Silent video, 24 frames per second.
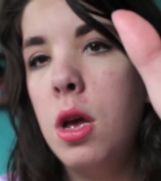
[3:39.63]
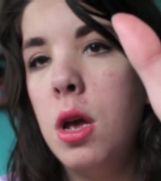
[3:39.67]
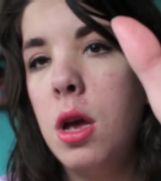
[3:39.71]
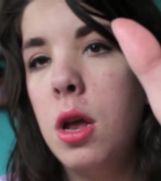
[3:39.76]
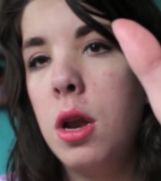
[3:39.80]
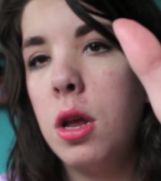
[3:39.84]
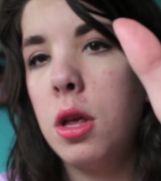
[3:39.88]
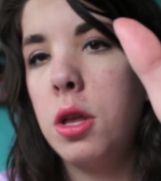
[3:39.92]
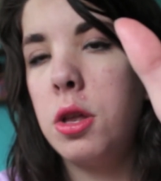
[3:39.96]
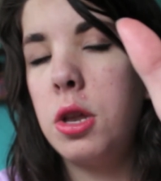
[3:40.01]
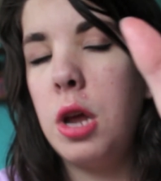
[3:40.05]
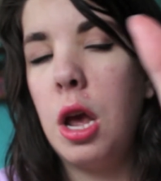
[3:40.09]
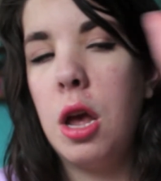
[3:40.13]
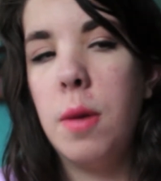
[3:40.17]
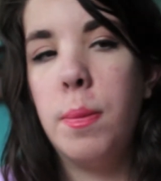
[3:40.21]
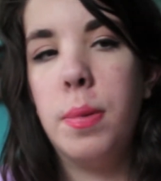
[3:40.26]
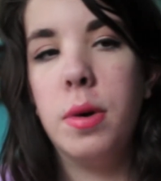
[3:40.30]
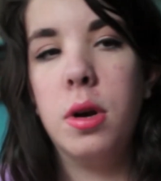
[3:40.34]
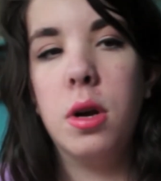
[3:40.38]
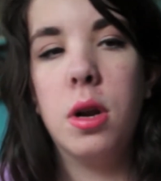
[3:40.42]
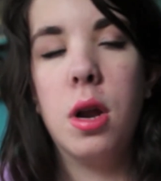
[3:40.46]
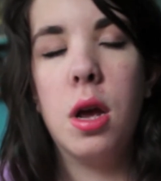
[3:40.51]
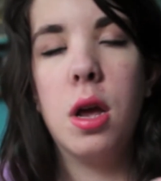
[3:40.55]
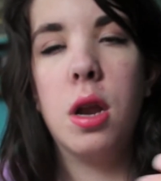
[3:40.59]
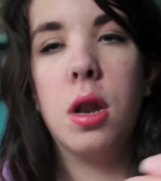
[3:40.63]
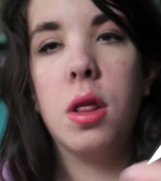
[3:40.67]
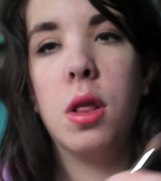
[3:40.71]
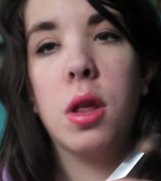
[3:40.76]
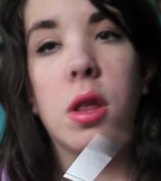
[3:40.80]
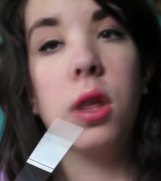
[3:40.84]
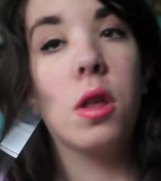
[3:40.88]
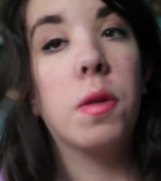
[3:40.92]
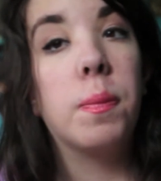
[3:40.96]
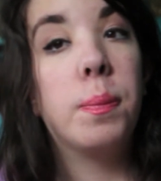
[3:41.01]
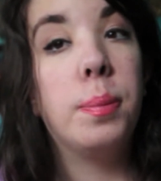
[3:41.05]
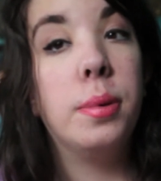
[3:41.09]
And it's tapered, and
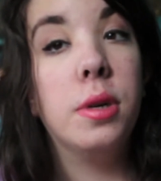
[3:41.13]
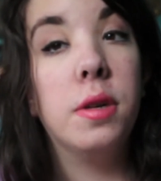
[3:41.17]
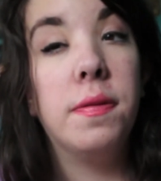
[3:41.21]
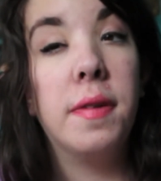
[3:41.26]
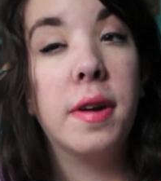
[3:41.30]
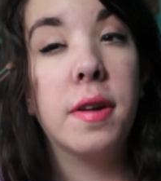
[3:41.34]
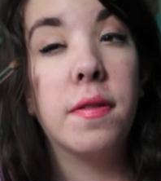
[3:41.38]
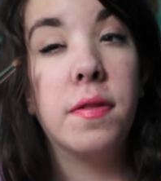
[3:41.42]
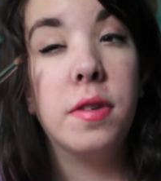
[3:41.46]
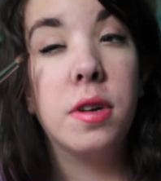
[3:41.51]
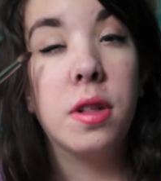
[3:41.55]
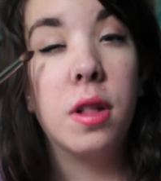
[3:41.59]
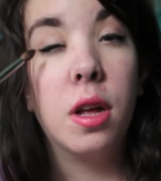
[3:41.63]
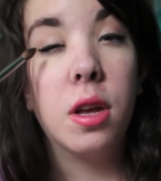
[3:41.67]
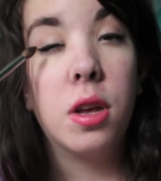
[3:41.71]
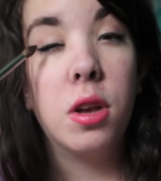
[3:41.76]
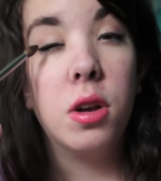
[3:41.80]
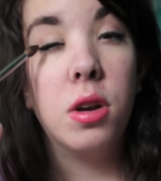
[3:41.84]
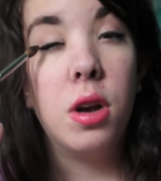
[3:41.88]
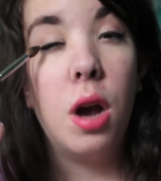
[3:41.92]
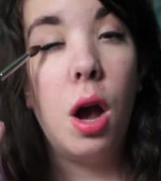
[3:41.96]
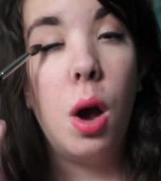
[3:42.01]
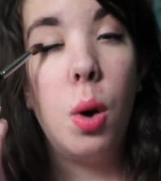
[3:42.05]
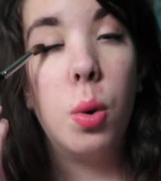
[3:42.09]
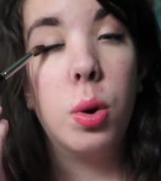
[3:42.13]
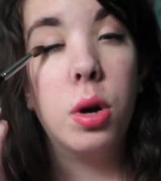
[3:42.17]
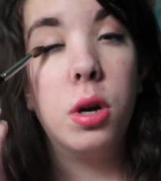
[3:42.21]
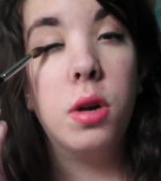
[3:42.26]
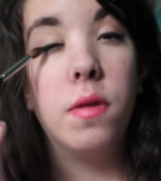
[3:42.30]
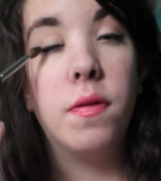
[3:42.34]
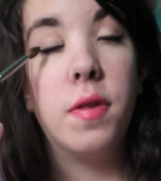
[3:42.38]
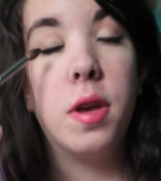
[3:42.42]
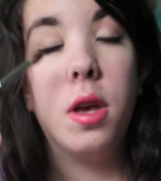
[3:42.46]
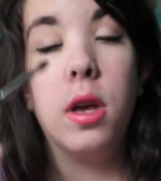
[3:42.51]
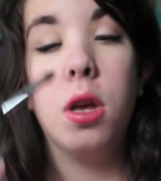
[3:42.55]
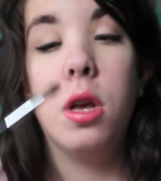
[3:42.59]
this is perfect for like your outer
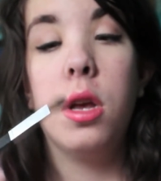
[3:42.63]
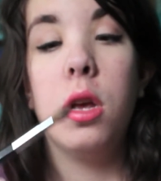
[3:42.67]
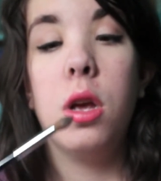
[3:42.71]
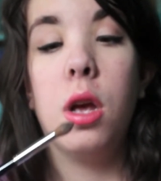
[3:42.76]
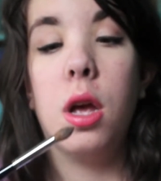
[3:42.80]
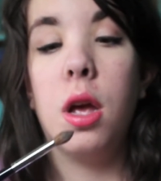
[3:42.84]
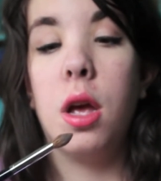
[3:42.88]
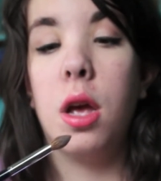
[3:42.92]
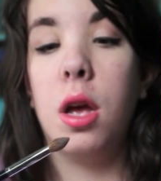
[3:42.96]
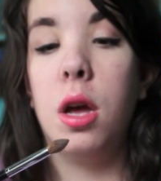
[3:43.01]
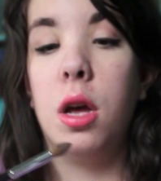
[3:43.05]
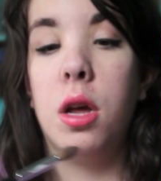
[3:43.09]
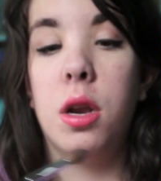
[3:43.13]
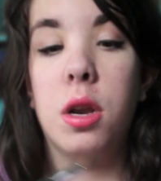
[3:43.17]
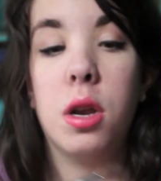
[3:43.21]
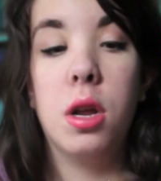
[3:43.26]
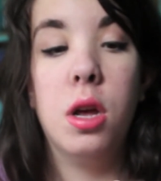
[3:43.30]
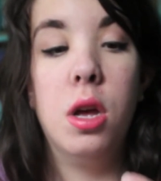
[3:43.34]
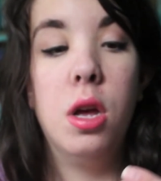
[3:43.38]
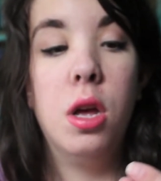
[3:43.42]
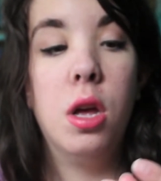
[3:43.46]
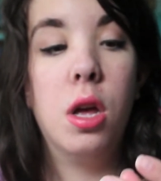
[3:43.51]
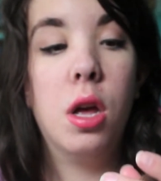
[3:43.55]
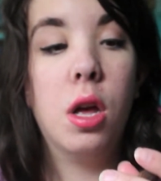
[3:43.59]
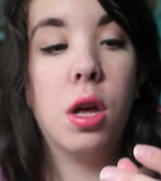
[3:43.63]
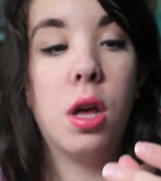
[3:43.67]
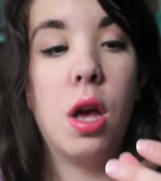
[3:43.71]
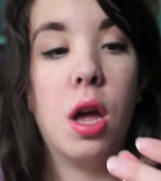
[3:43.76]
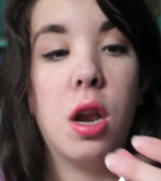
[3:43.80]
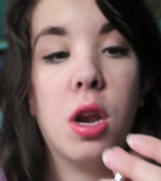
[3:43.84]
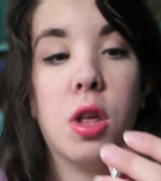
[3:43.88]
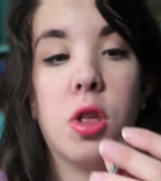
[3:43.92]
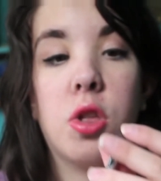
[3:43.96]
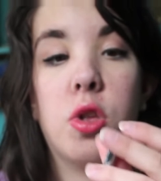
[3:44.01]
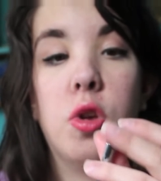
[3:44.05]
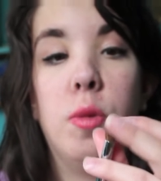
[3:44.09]
V, and
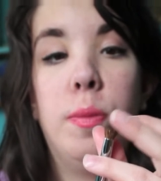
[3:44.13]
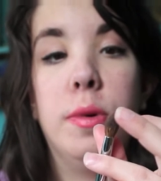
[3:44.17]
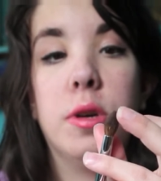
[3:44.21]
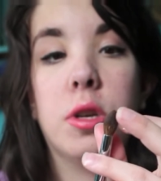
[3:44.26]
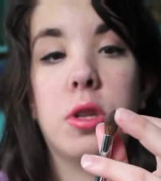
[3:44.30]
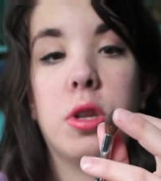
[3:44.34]
again it's super